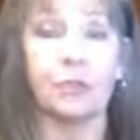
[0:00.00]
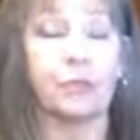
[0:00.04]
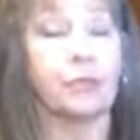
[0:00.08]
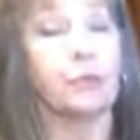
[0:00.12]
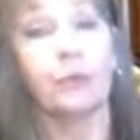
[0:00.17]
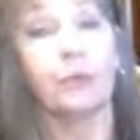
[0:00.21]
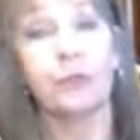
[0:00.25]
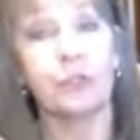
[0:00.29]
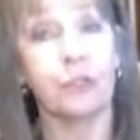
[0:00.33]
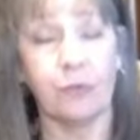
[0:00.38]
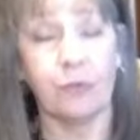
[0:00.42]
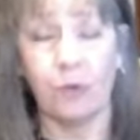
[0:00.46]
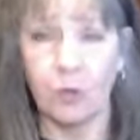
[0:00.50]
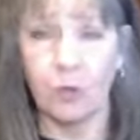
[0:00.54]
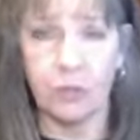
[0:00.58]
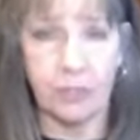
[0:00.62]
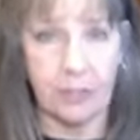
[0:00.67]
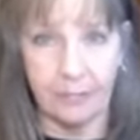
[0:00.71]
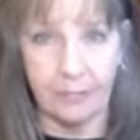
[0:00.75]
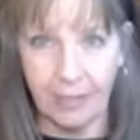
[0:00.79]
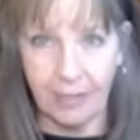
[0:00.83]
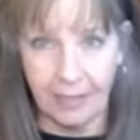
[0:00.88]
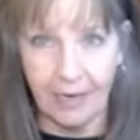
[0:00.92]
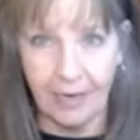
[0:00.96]
which of course I'm
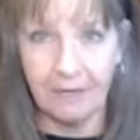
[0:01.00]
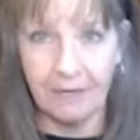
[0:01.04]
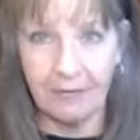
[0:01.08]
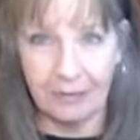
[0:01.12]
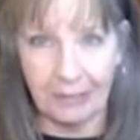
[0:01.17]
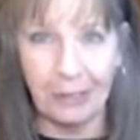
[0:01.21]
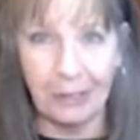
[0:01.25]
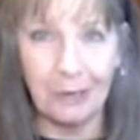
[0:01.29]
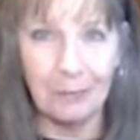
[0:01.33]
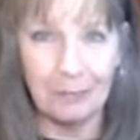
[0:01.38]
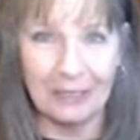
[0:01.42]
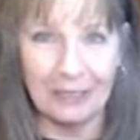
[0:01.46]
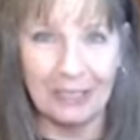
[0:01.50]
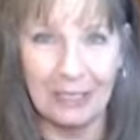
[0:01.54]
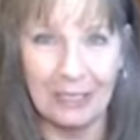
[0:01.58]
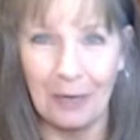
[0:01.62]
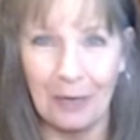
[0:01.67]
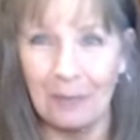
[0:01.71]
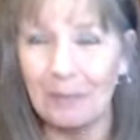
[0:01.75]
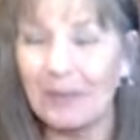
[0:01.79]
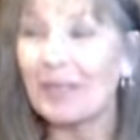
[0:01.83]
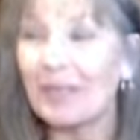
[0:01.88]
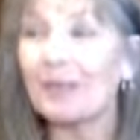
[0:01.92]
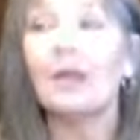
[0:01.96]
not having company come
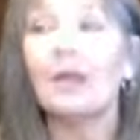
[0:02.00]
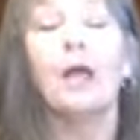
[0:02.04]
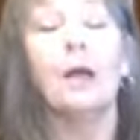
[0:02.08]
in,